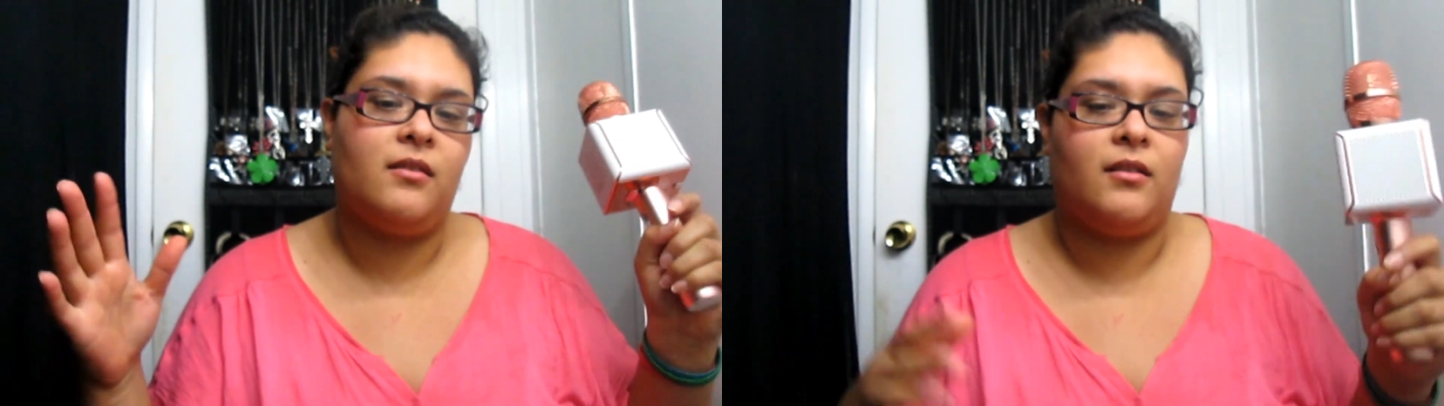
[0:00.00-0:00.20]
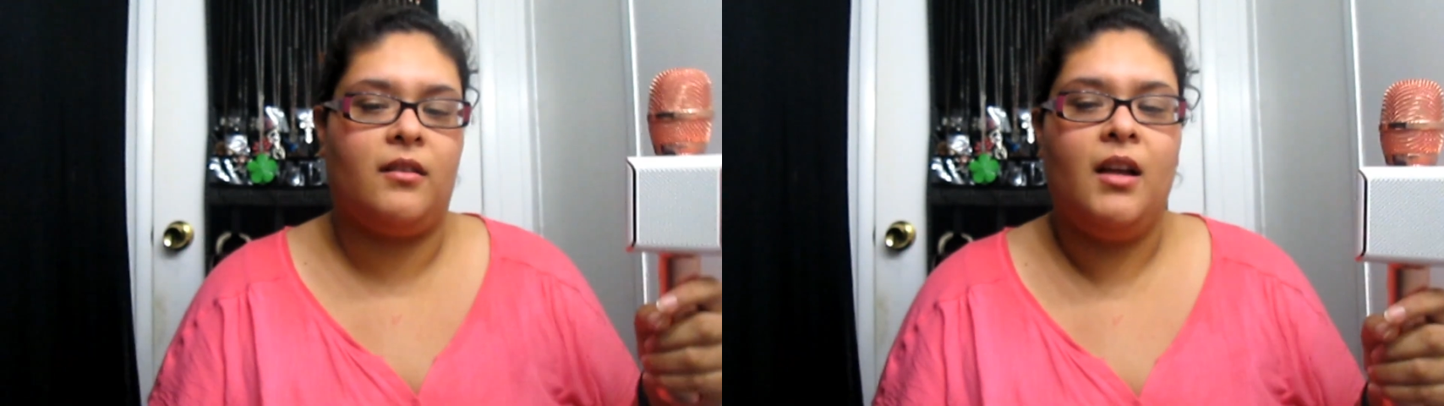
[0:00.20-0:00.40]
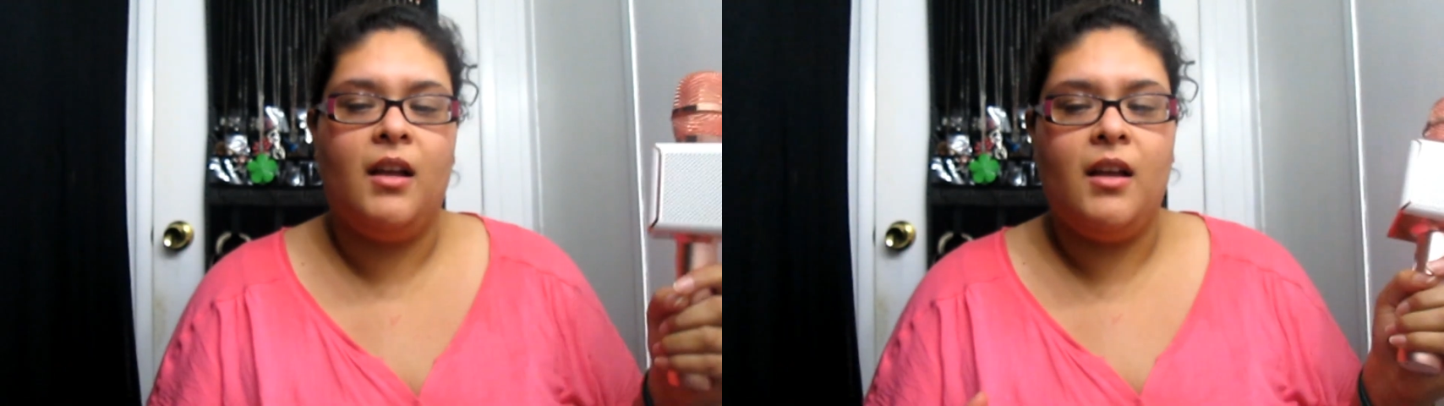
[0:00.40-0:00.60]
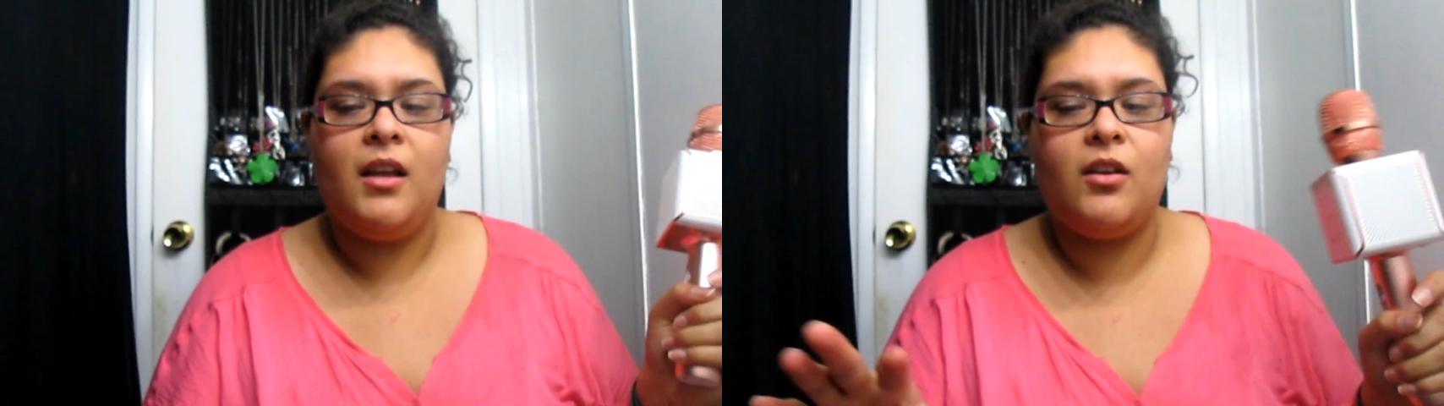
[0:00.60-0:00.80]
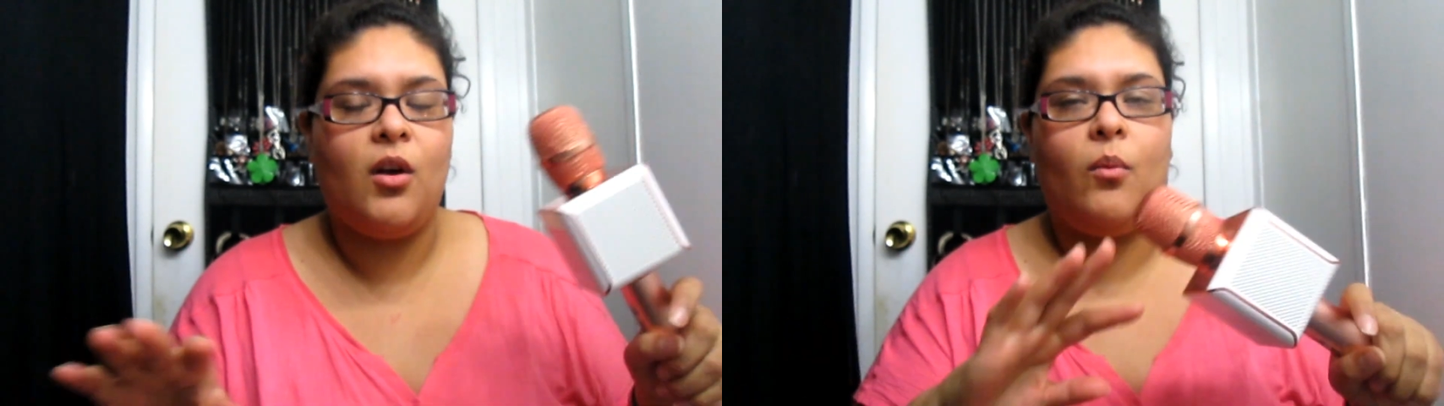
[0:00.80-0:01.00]
or
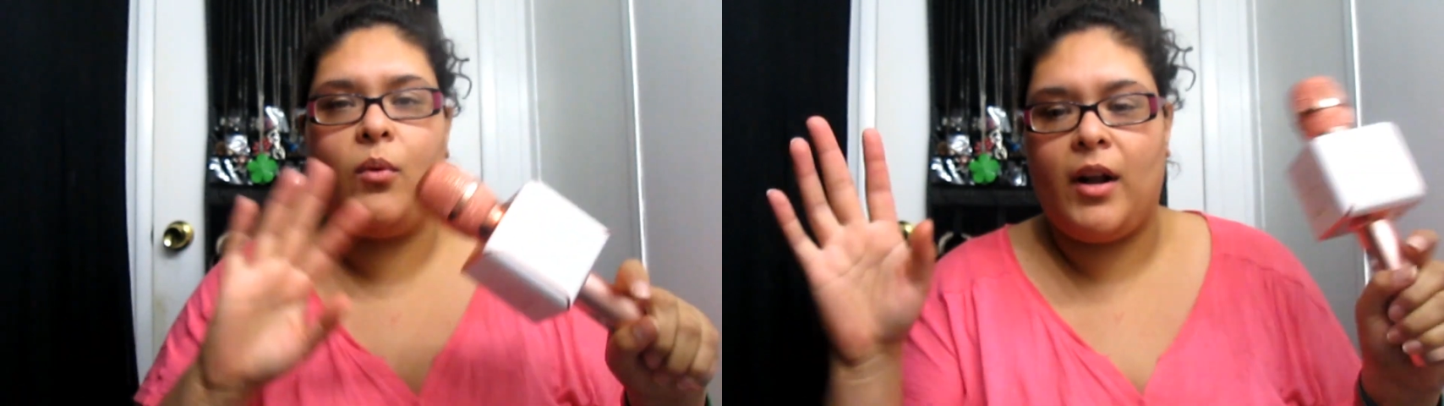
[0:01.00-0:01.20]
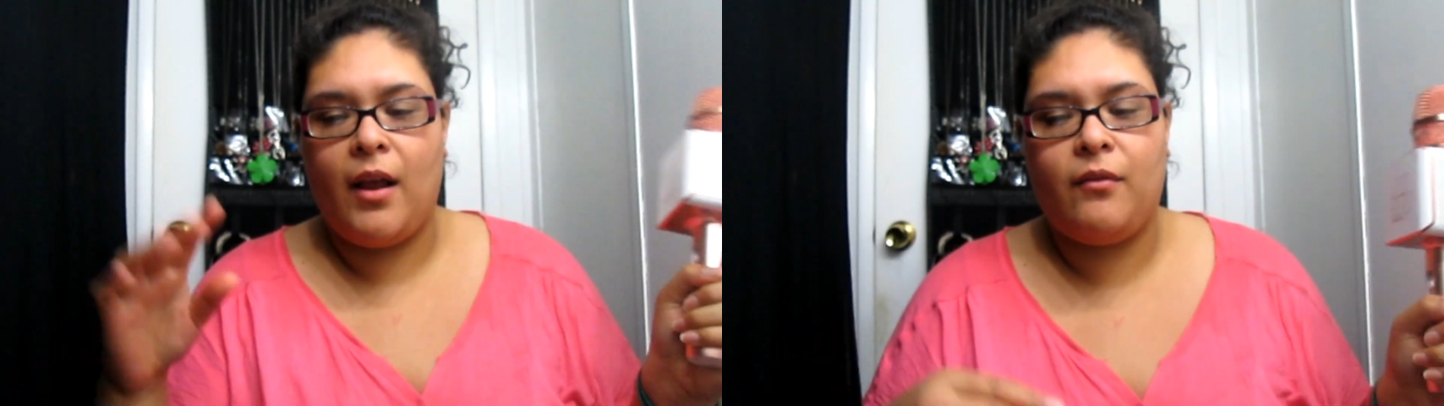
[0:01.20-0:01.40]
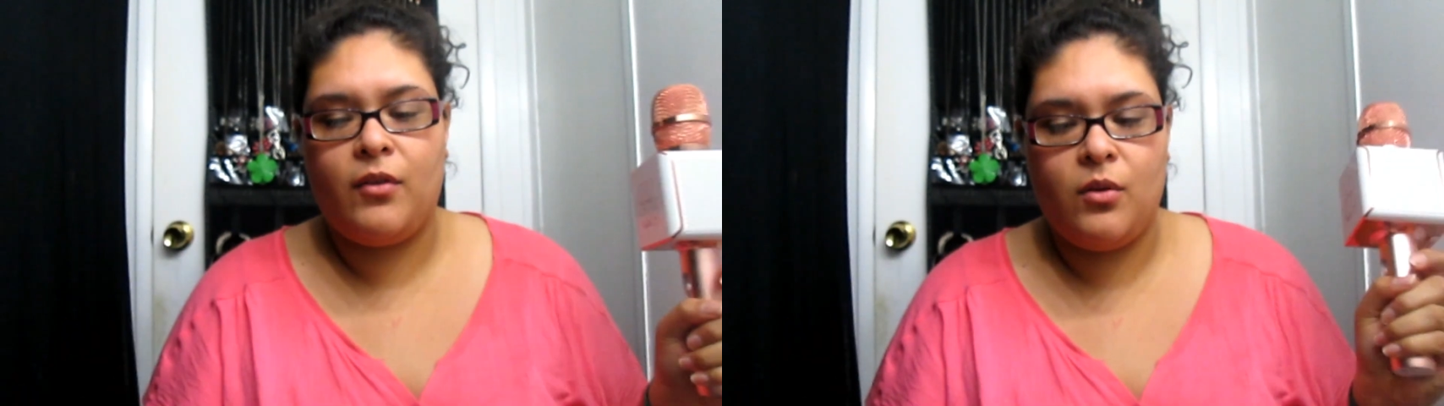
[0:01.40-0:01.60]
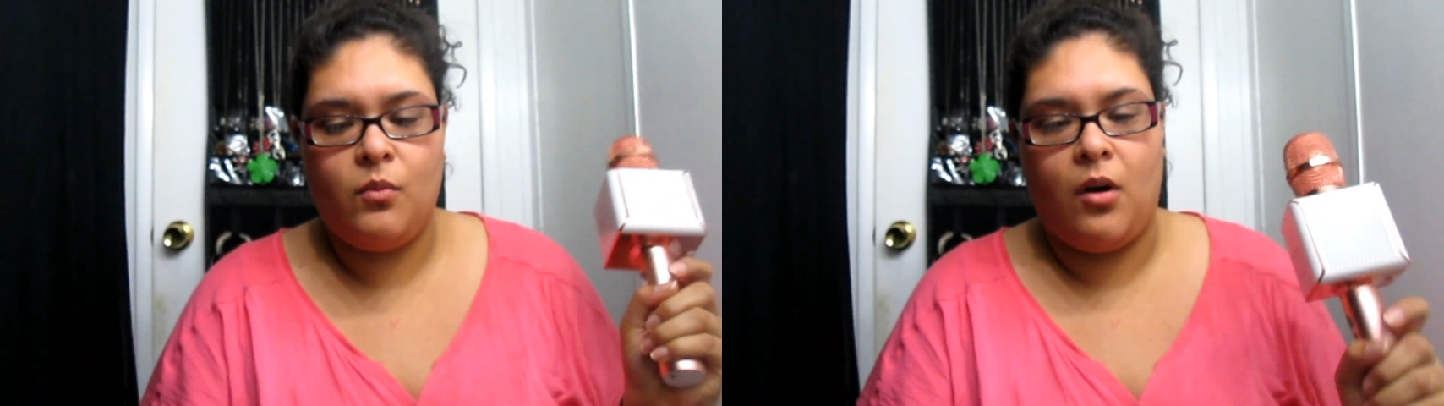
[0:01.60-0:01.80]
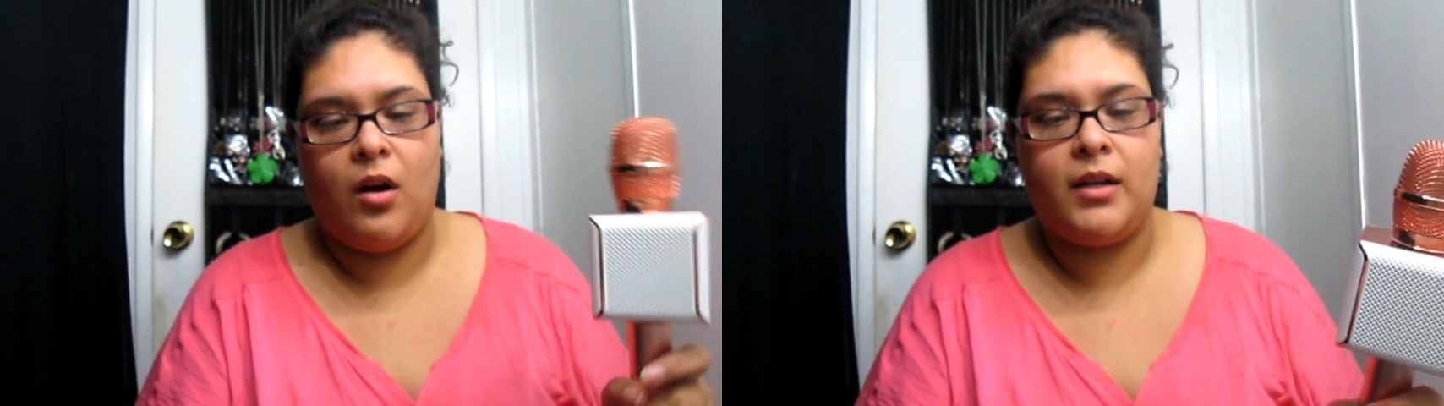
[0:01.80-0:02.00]
you know, whatever you
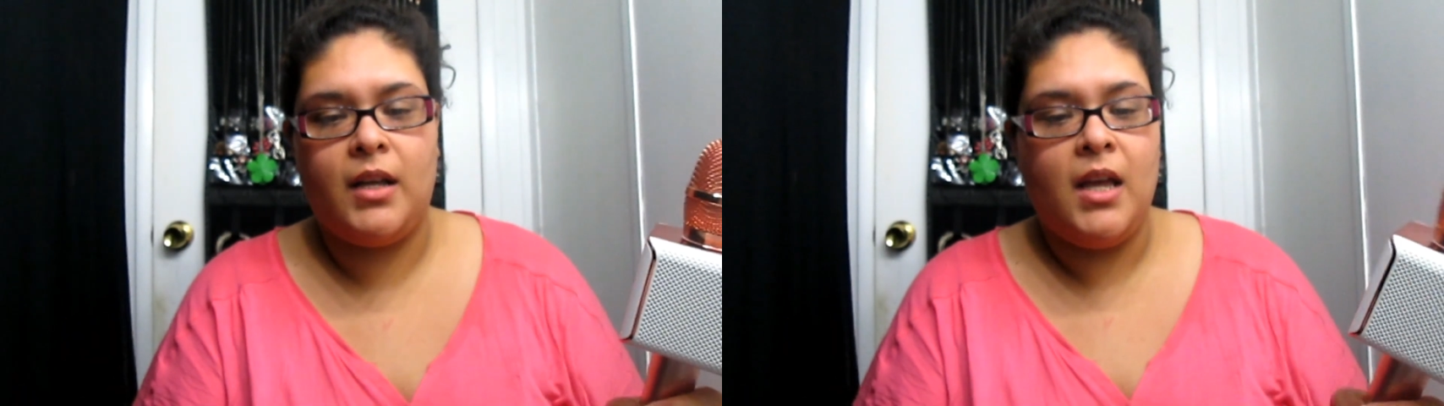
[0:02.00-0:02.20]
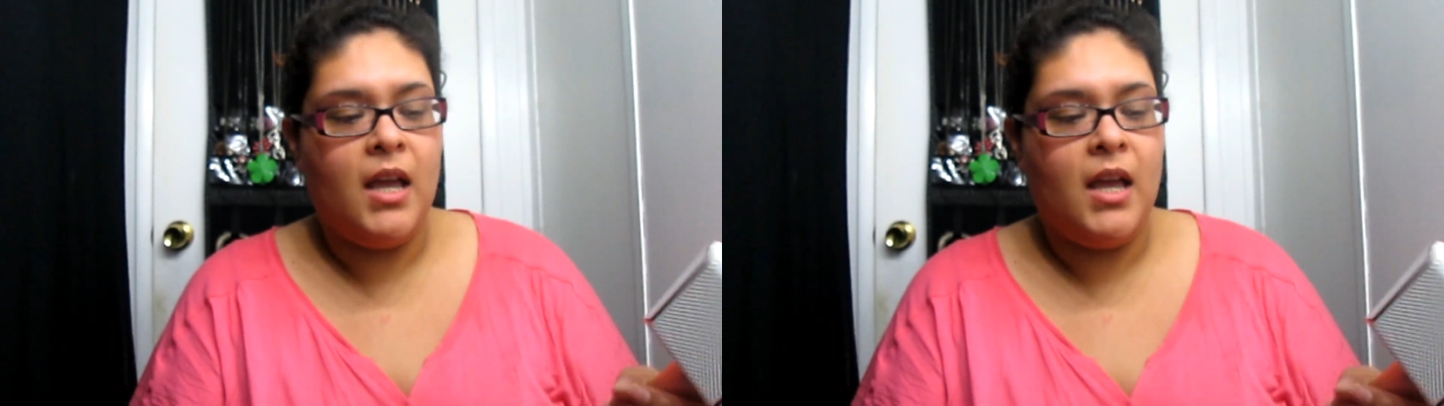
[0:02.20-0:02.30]
want.